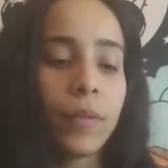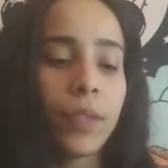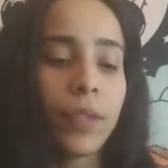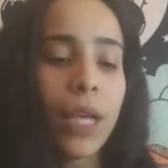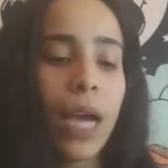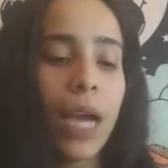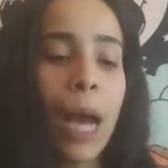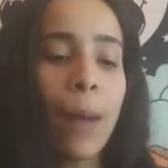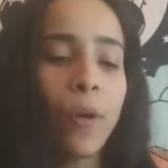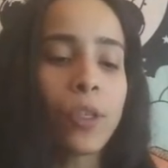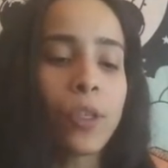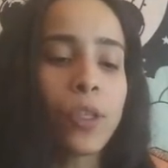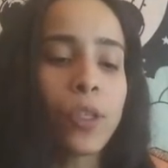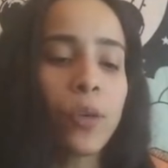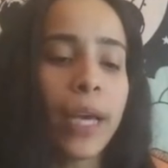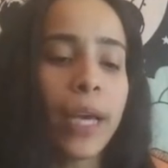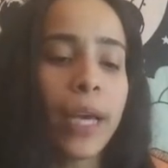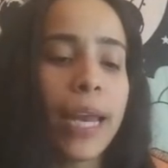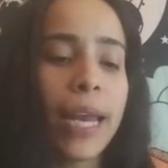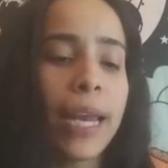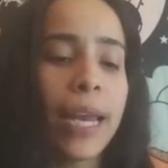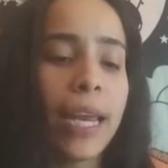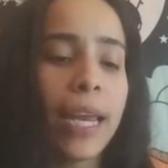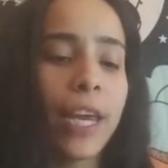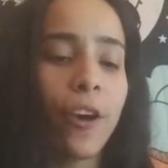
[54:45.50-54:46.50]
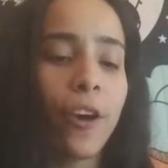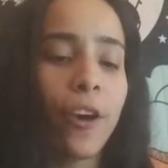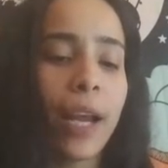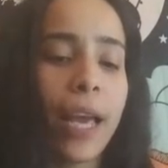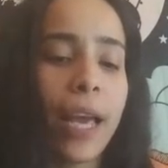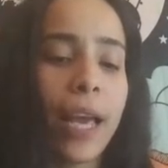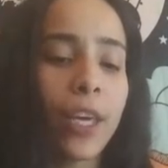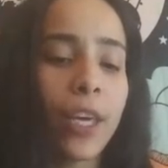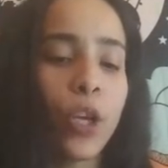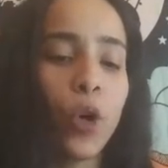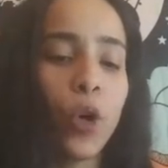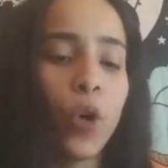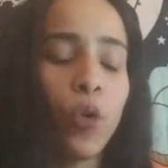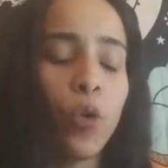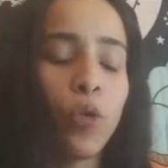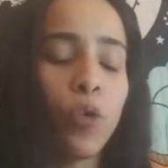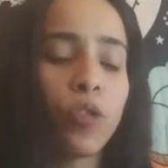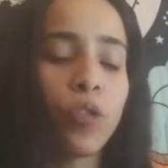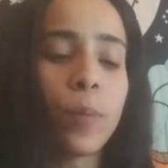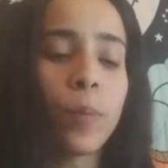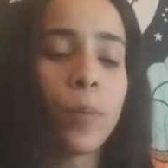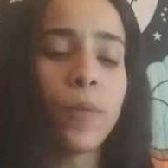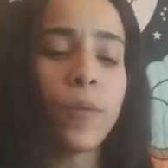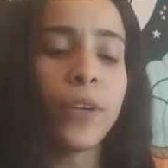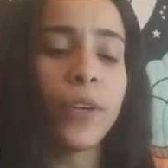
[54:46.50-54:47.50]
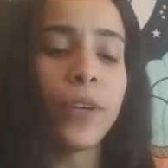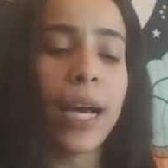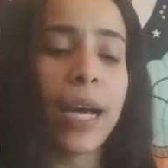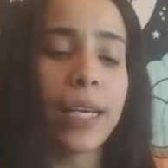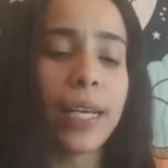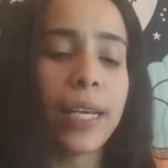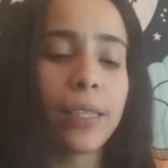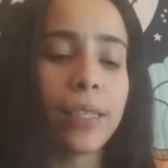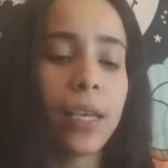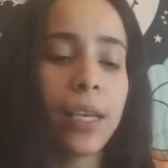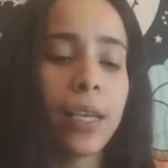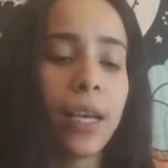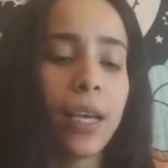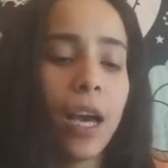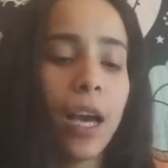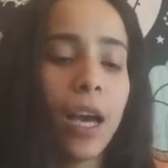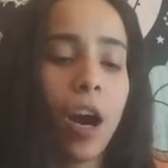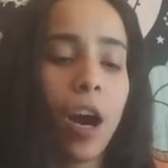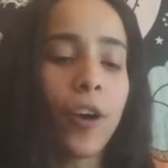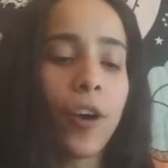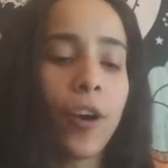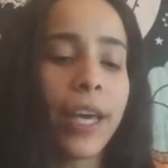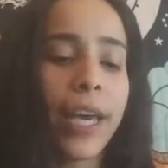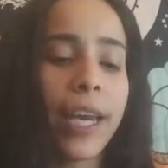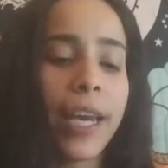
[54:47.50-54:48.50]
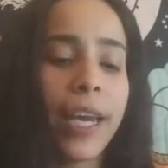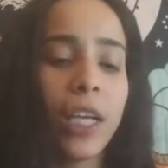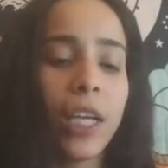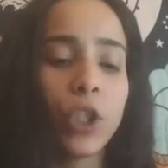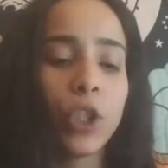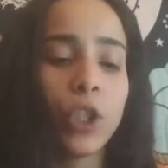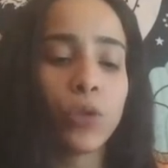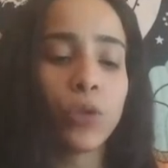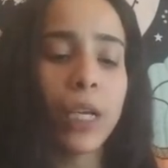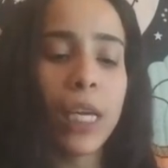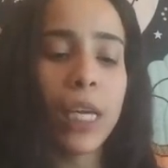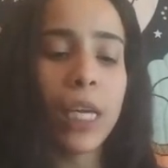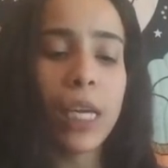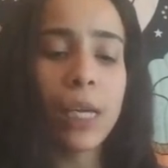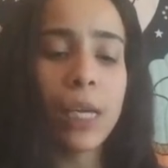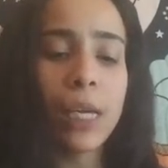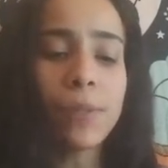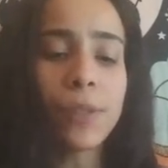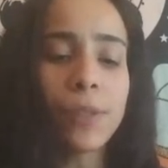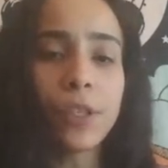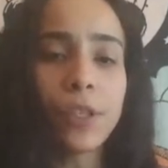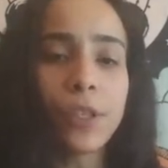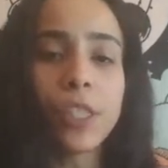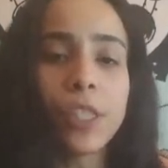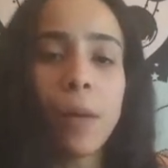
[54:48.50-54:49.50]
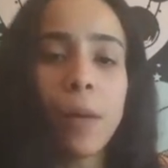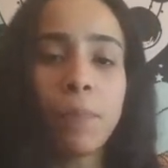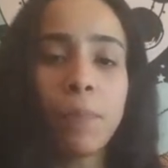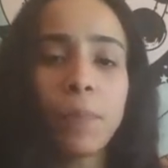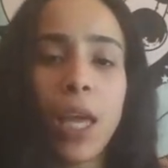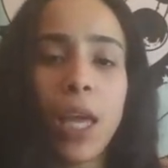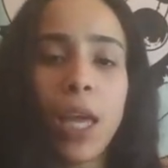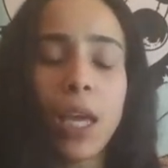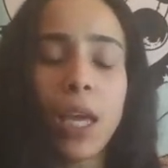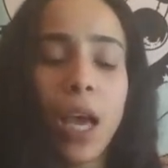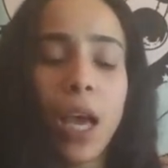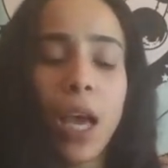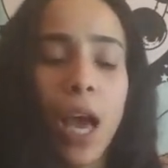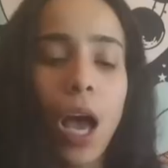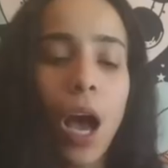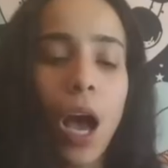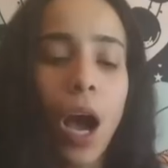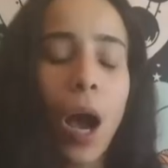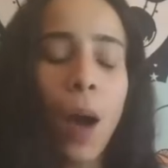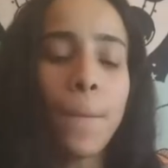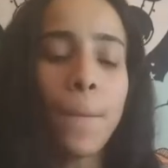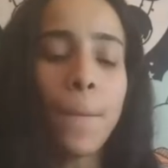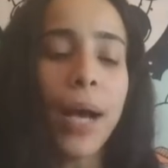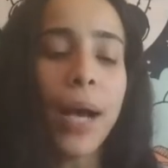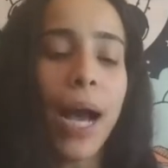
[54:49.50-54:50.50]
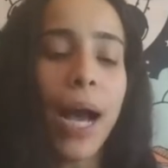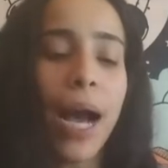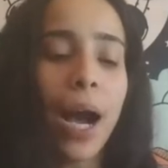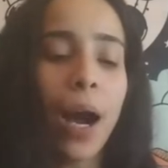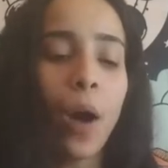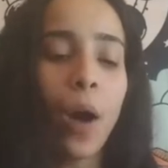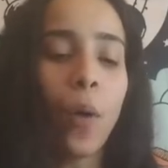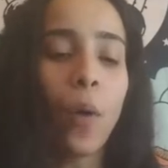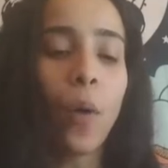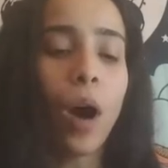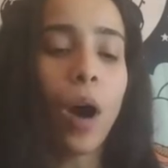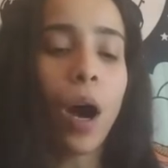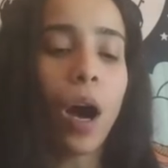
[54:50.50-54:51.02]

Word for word: I'm also getting here, like, you, some of you guys are getting dreams or something about